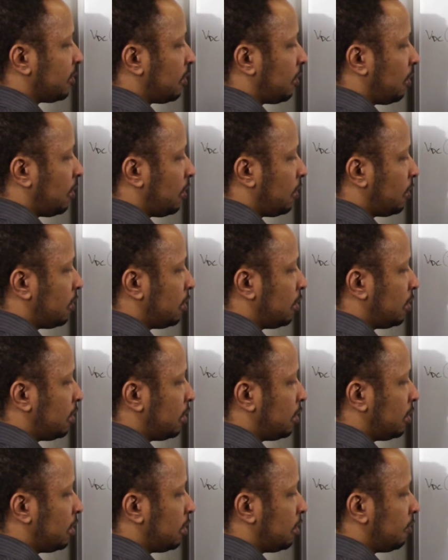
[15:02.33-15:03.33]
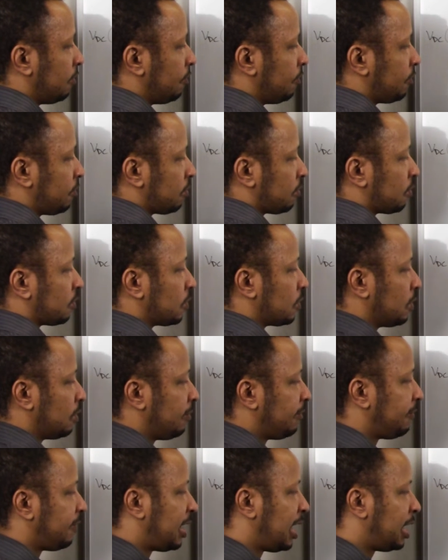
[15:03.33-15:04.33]
0
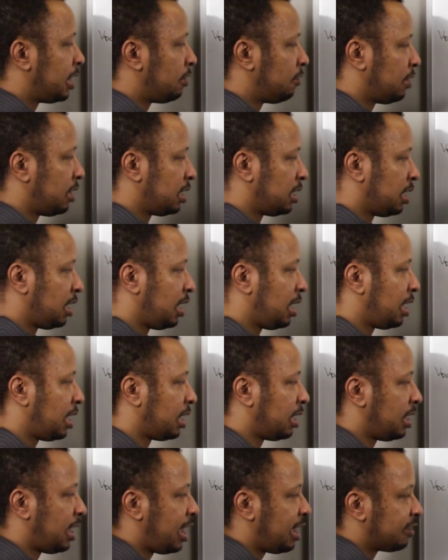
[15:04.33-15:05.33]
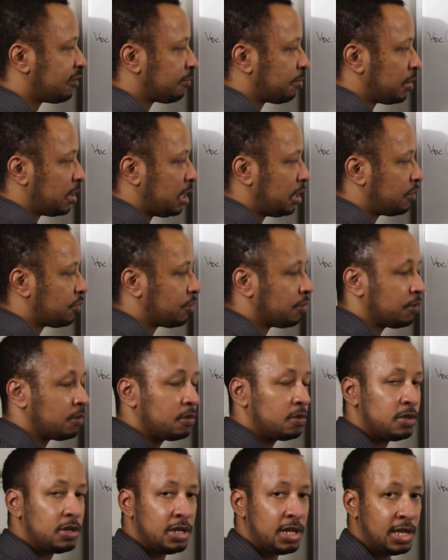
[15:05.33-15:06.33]
following an exponential
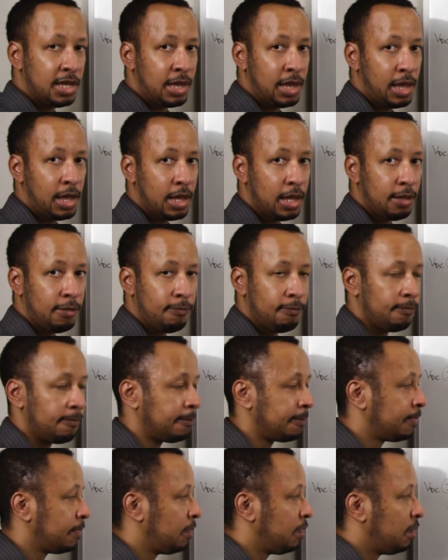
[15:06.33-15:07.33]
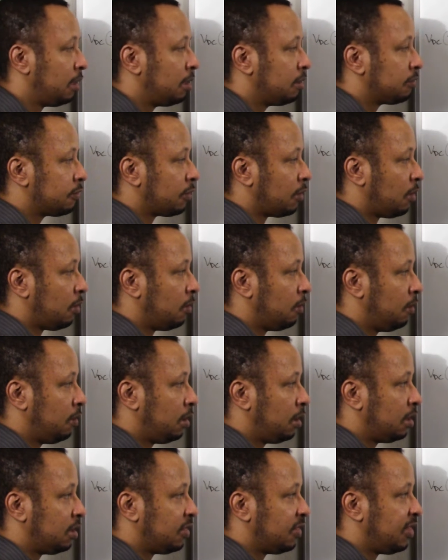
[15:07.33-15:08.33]
decay. So
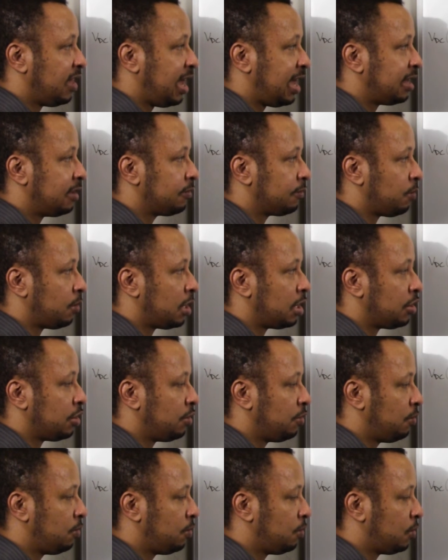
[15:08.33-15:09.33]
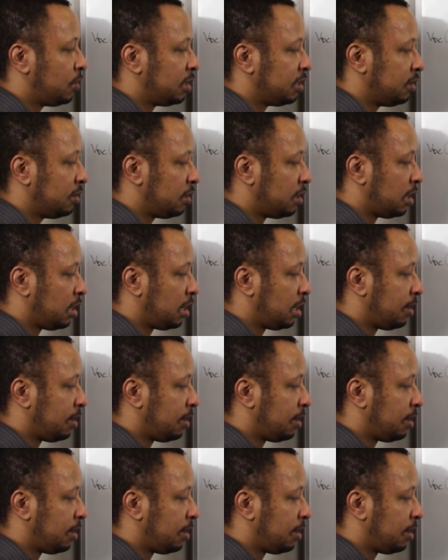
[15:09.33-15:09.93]
that is what you would